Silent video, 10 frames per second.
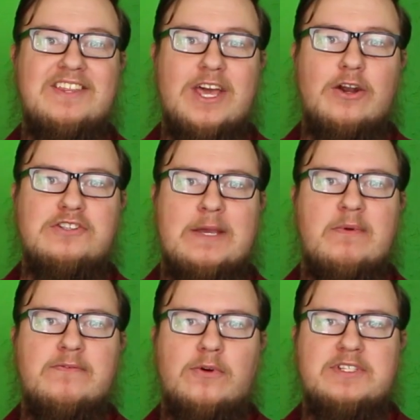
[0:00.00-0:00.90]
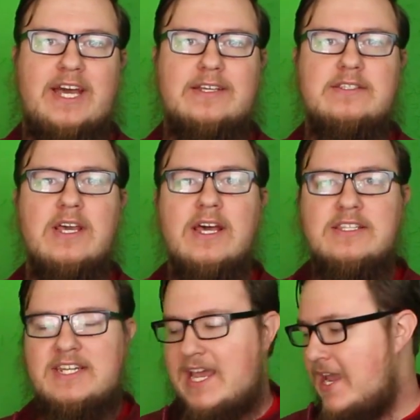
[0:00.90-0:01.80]
to the Entertainment Vortex.
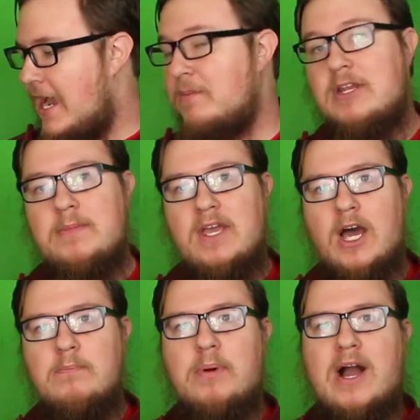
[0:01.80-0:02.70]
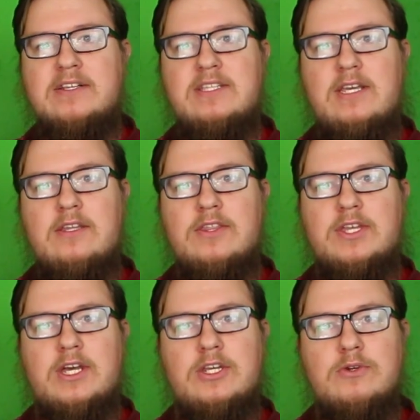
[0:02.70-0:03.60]
Today I'm going to be unboxing
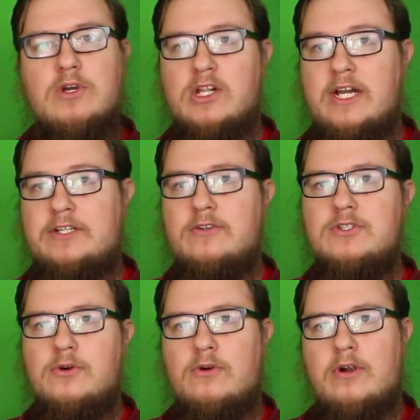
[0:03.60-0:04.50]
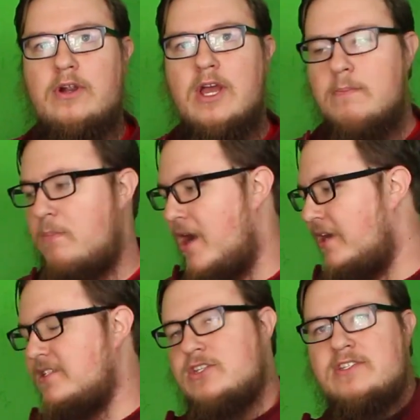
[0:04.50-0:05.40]
the new Collector's Core
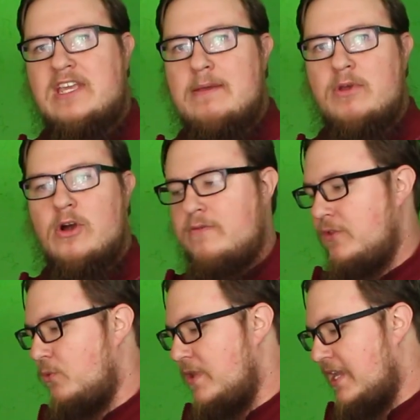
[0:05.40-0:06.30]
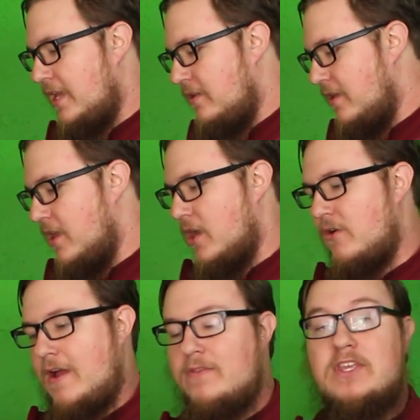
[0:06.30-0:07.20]
box that just came in over the weekend
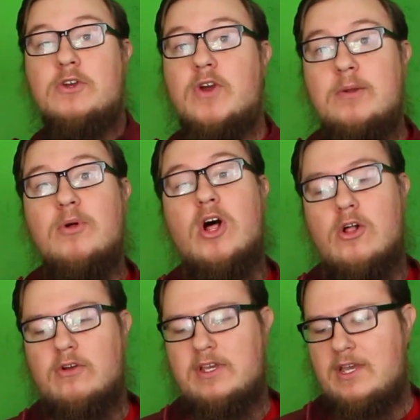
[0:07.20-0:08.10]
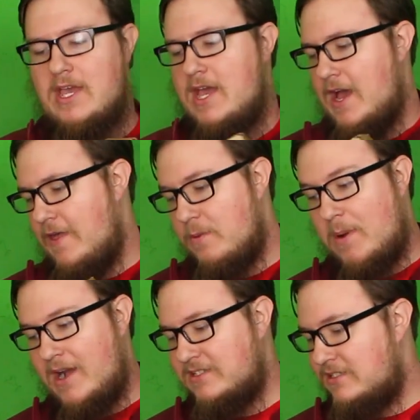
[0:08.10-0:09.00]
around the Incredible Hulk. Uh, the
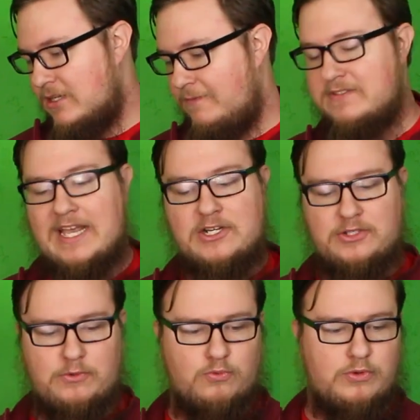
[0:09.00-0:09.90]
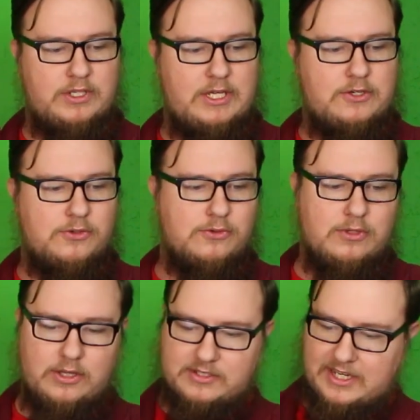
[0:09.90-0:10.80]
box itself is actually really
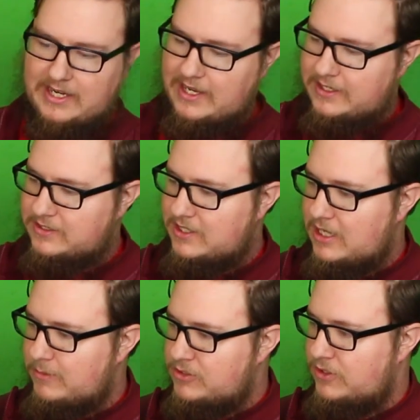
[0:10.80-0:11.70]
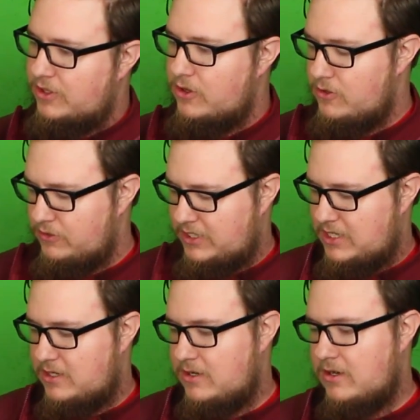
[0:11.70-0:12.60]
cool. It looks like it has the image of the Hulk
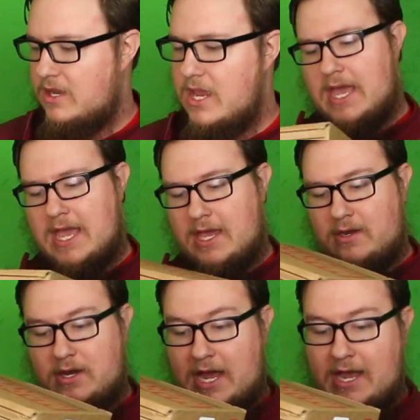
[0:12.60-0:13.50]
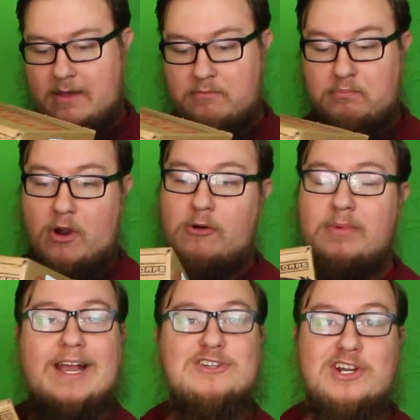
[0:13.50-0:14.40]
here, and I'm
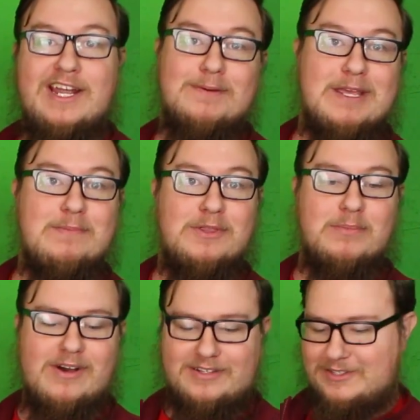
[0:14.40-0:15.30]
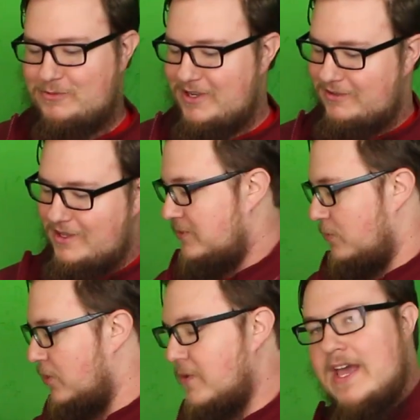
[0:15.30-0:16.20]
probably actually going to end up keeping the box as well. So
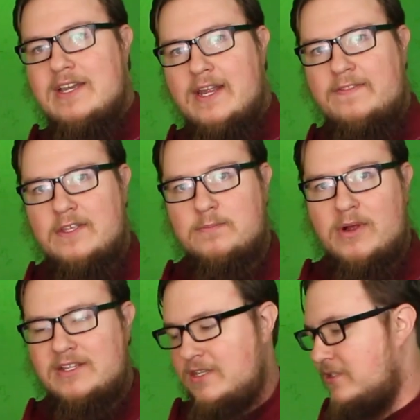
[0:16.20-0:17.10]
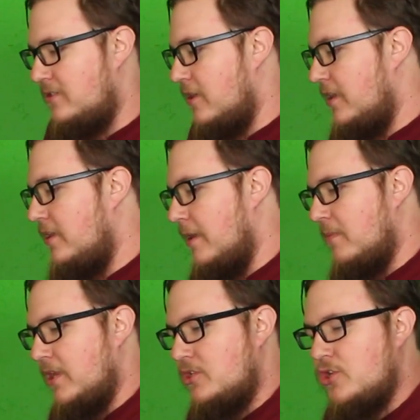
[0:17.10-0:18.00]
we'll go ahead and get this process started. I'm
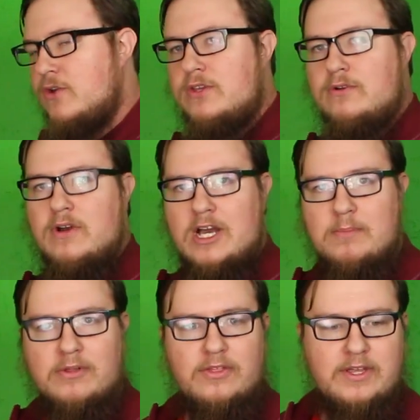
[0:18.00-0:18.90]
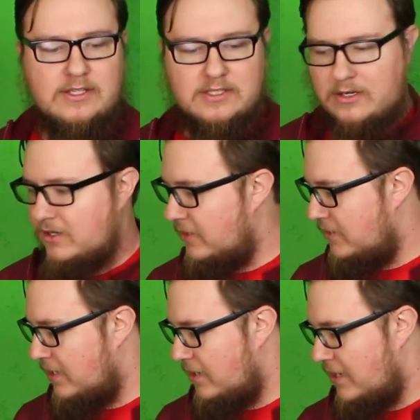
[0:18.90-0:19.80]
going to show you a couple of things that are in
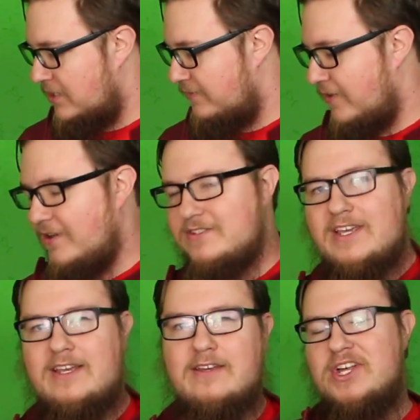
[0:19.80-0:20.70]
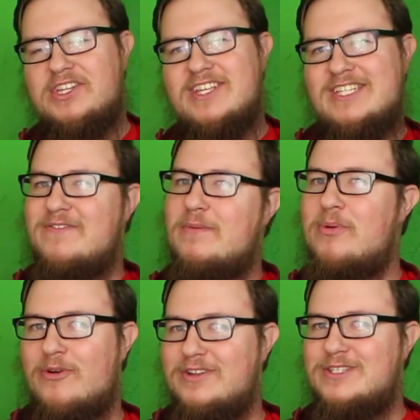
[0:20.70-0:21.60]
there as far as like the list of
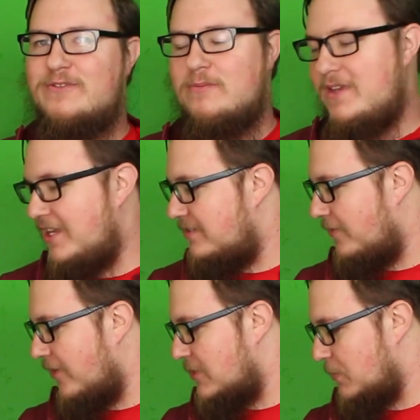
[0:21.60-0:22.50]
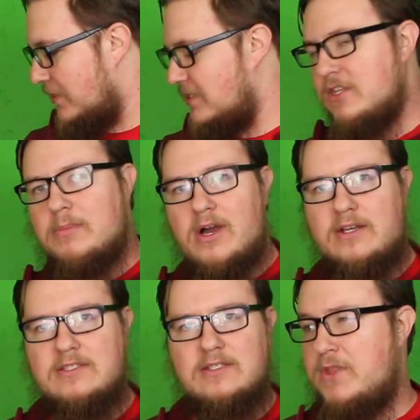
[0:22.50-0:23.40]
importance for me as far as what's in the
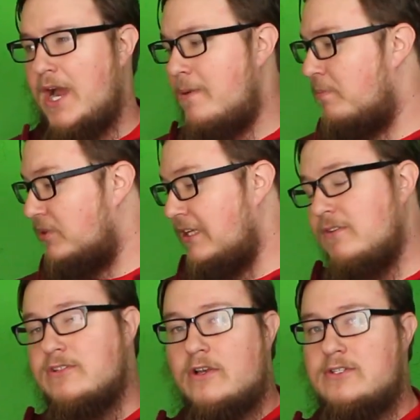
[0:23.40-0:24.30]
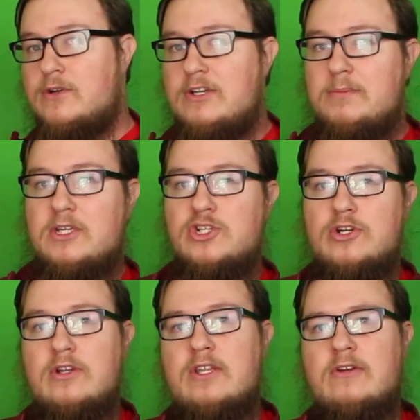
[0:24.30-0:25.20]
box. There, I believe there's also going to be a
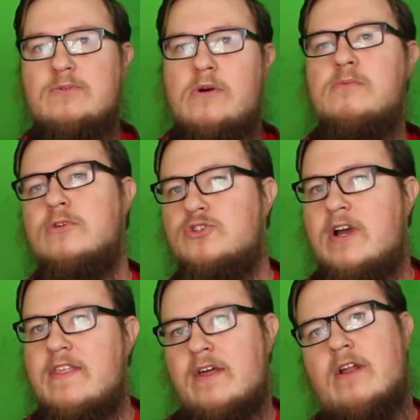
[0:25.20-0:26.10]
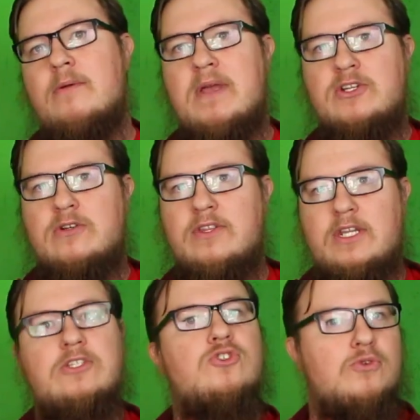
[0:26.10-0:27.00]
shirt in there as well, and we'll try that on and make sure that
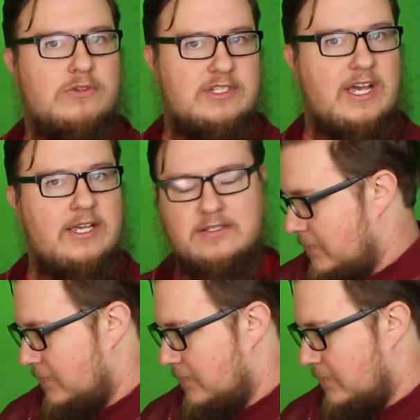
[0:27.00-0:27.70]
it's true to size.